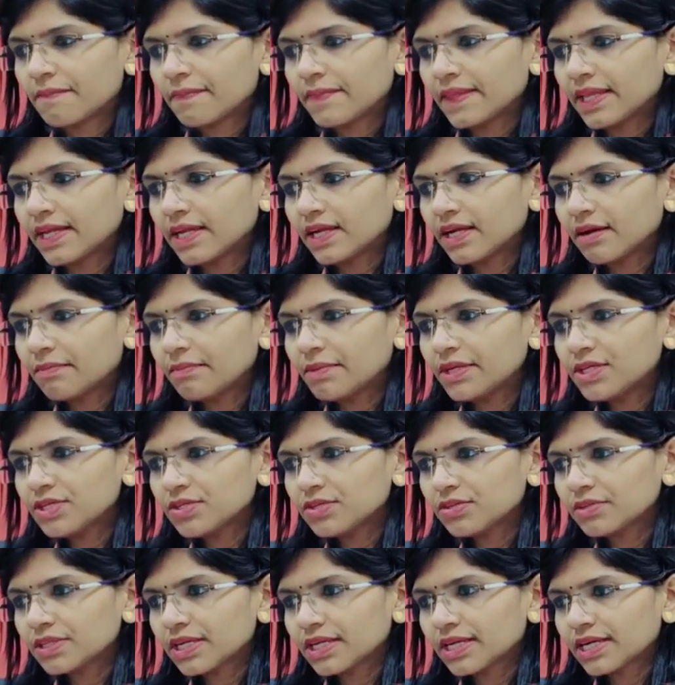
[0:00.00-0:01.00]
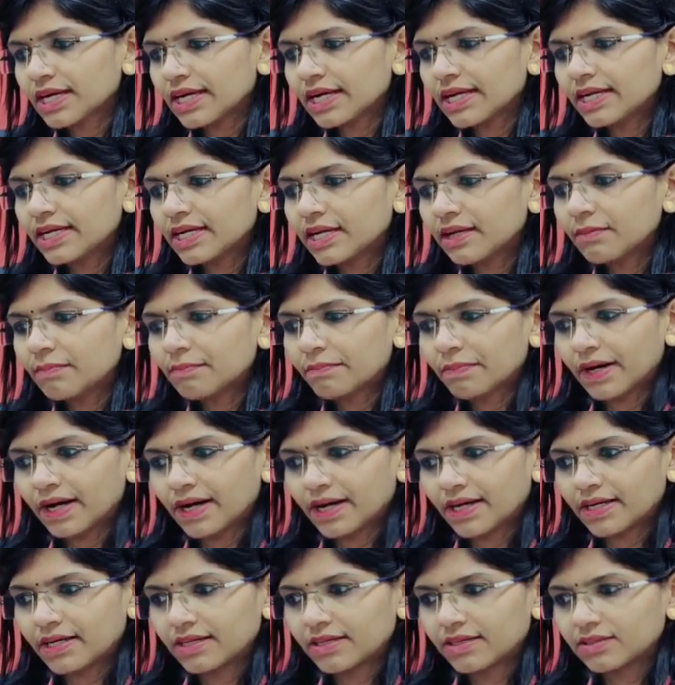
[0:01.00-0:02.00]
Then coming to the content
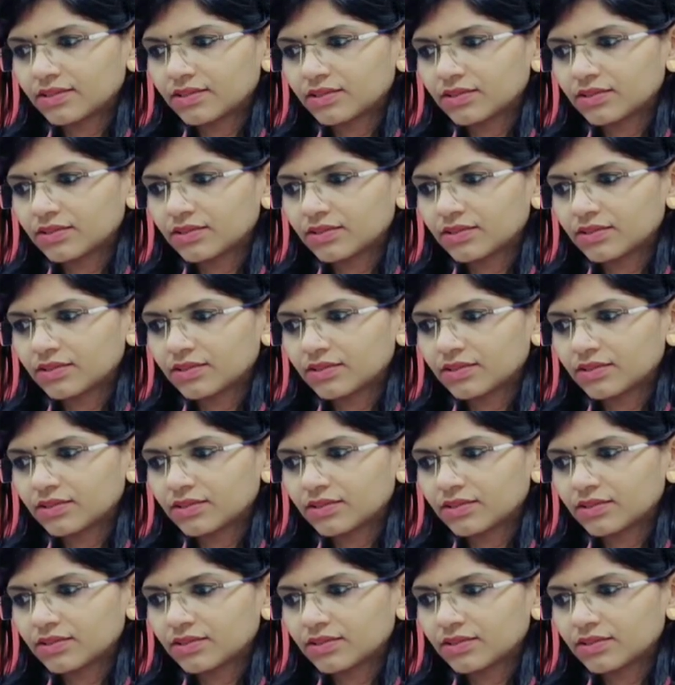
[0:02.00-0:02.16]
part.